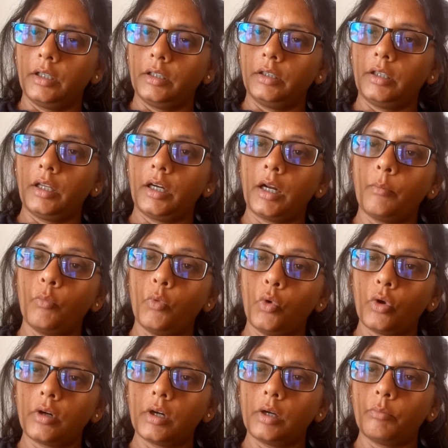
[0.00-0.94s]
there are
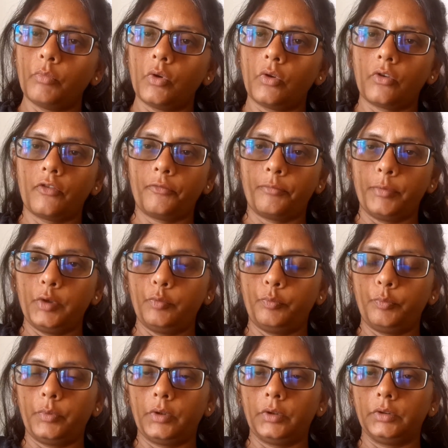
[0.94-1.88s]
more number of
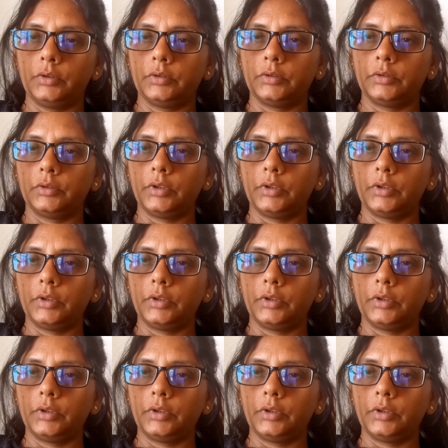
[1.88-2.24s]
people